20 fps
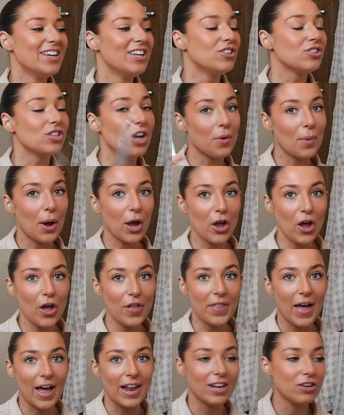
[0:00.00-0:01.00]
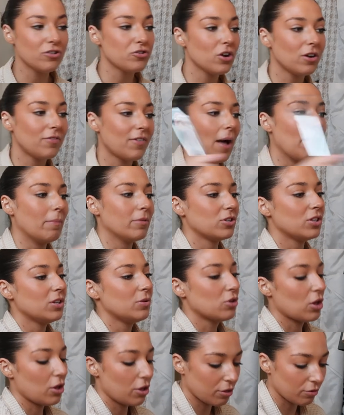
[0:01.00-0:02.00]
so I got that literally off Amazon. It
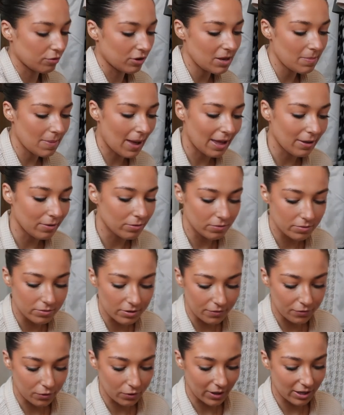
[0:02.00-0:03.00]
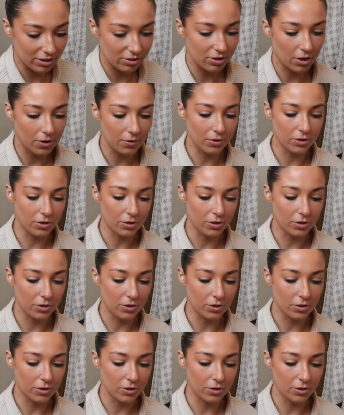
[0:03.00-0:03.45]
was like £3. I thought that's so